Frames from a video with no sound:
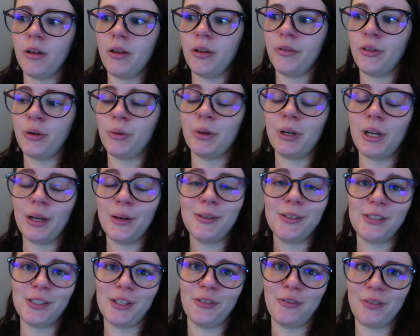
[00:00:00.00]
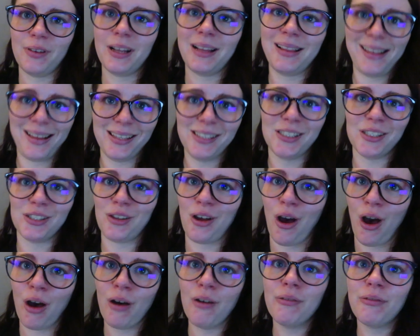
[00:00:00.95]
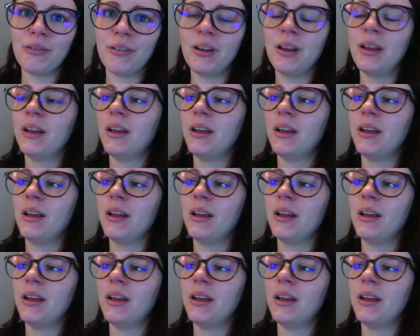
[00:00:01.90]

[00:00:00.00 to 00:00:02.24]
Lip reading: there were loads of classes off.